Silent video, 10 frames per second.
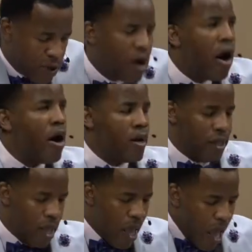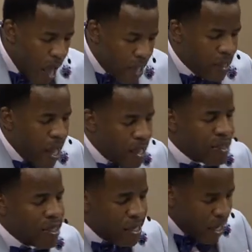to God, and as
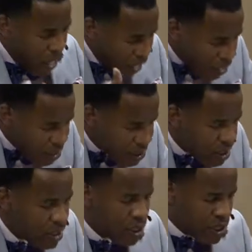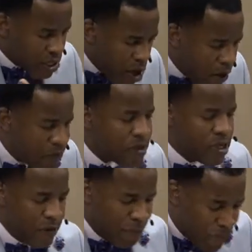he entered the service
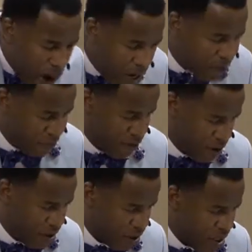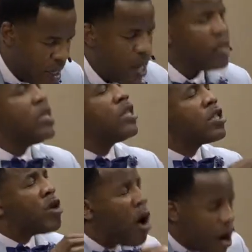of Potiphar,
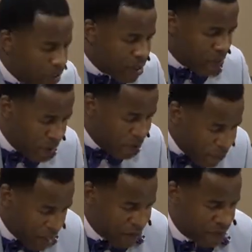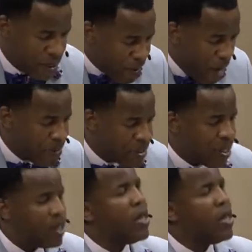determined to be faithful, the Bible says